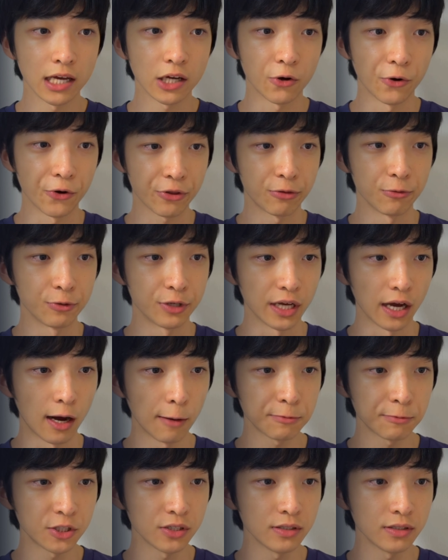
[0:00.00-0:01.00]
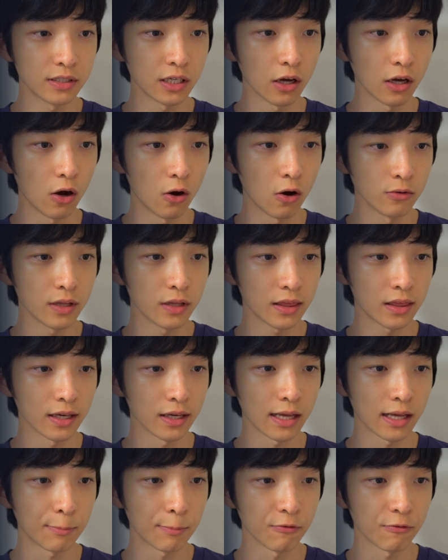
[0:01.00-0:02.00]
Going through the option, the only
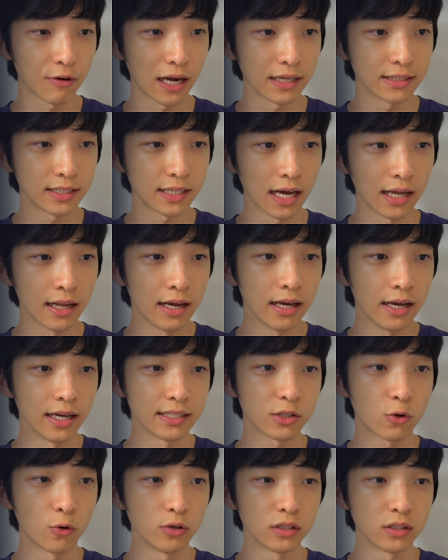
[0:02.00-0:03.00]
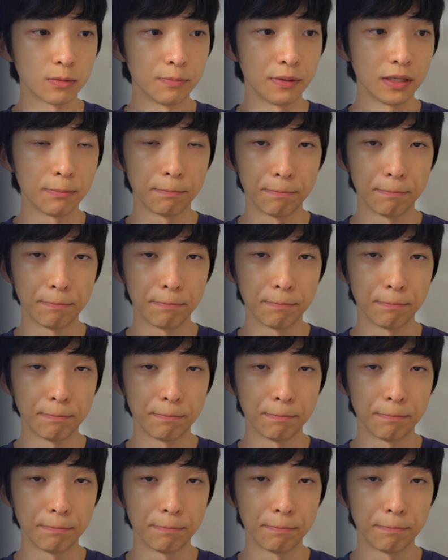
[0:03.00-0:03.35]
thing that provides that is going to be